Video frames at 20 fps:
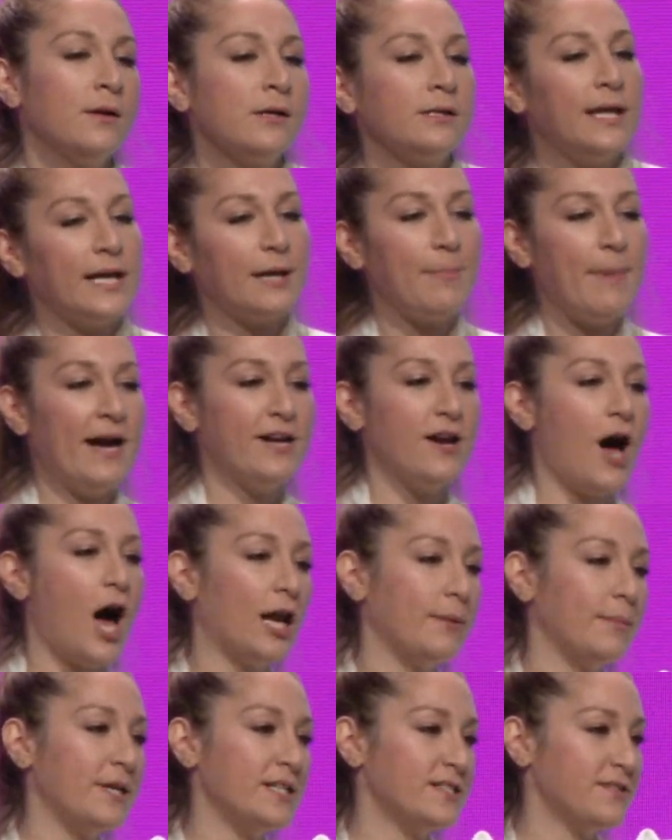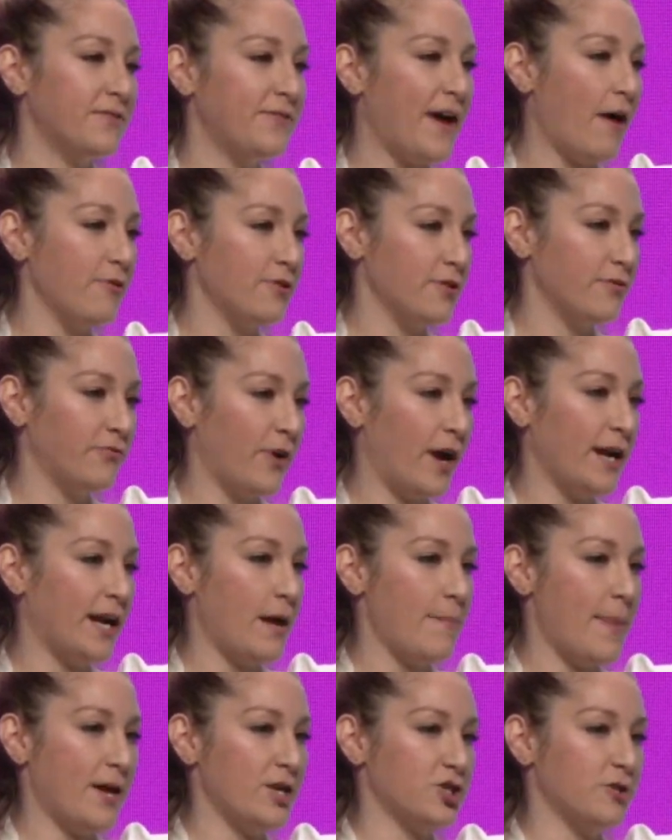Like my anonymous founder friend I
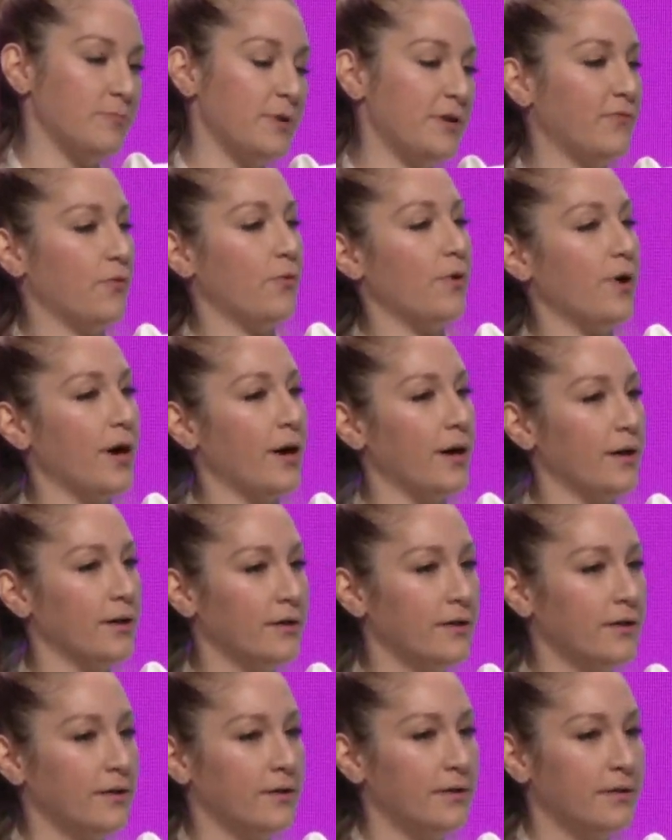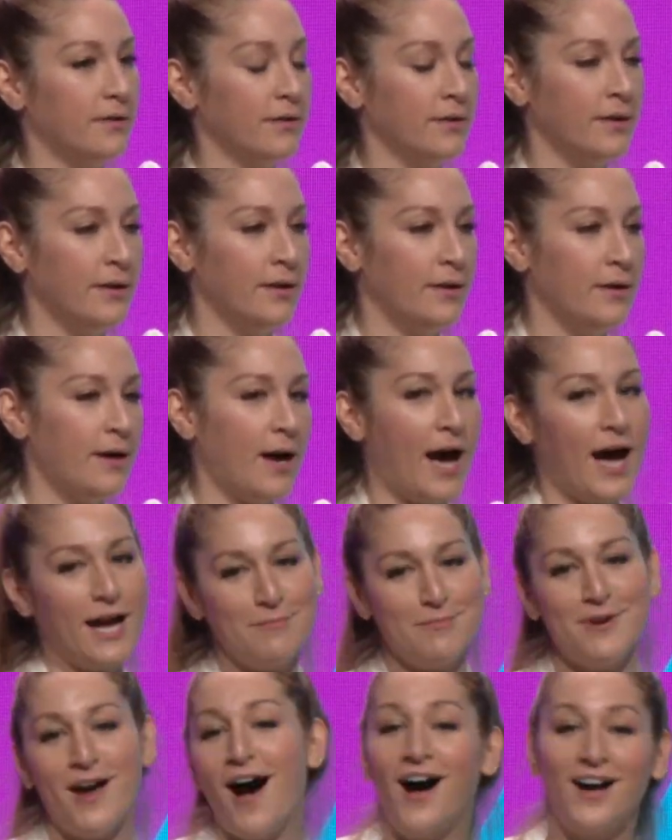mentioned before, I
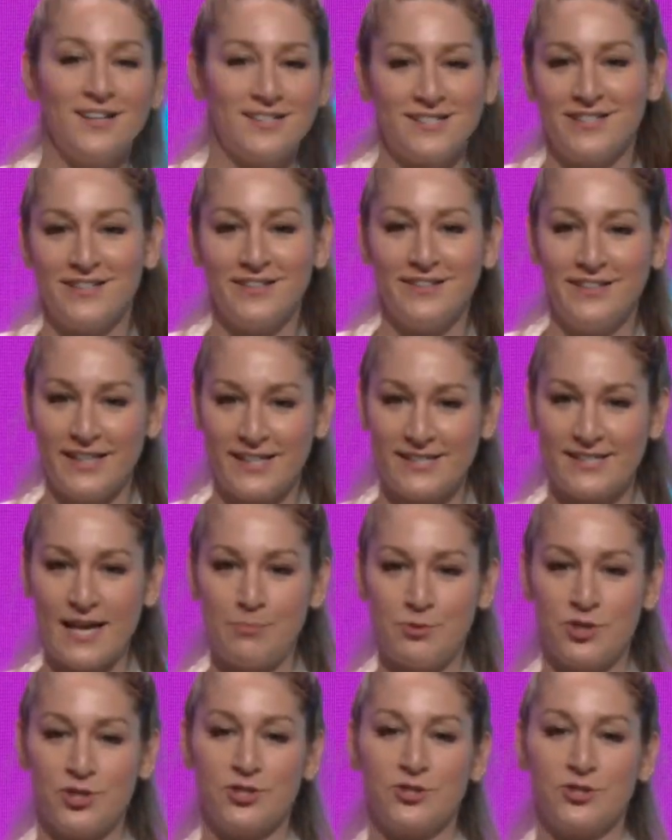am not the exception